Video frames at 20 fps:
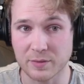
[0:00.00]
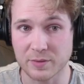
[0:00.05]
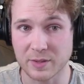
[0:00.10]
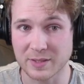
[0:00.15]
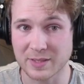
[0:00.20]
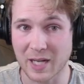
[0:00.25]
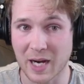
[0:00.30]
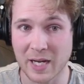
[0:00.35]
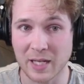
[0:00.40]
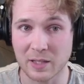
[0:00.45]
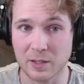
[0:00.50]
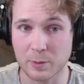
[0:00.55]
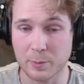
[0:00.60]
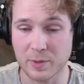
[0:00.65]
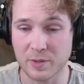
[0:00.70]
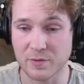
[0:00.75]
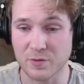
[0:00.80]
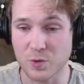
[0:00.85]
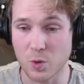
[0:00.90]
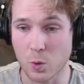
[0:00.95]
tiny little
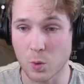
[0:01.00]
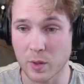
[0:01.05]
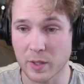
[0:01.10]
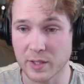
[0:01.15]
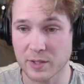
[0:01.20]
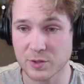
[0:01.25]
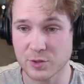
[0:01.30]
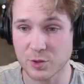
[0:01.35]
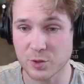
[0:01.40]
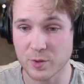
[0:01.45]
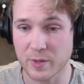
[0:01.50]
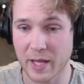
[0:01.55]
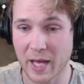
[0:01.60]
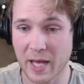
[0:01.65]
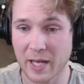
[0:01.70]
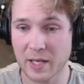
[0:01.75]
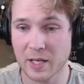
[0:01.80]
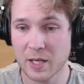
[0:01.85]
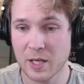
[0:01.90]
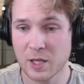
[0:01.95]
bit of noise to
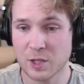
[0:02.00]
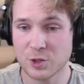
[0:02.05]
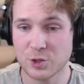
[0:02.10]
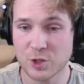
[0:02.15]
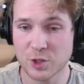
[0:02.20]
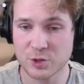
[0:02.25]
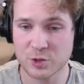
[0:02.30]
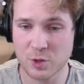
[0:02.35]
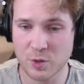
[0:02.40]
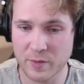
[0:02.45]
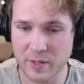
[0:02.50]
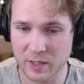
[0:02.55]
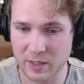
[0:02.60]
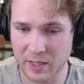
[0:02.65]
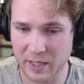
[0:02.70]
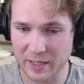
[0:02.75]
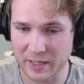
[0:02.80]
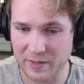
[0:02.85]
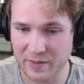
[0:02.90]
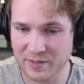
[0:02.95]
that, just so that
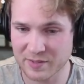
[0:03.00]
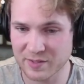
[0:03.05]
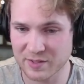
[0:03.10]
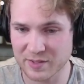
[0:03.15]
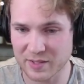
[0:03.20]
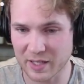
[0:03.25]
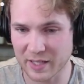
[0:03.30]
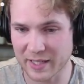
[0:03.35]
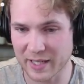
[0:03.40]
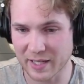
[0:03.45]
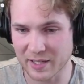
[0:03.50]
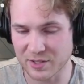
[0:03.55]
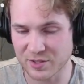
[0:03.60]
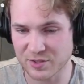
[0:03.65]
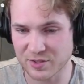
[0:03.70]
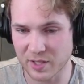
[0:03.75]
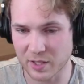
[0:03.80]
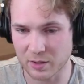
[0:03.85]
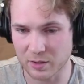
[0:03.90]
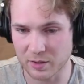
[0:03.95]
like, this is again a subtle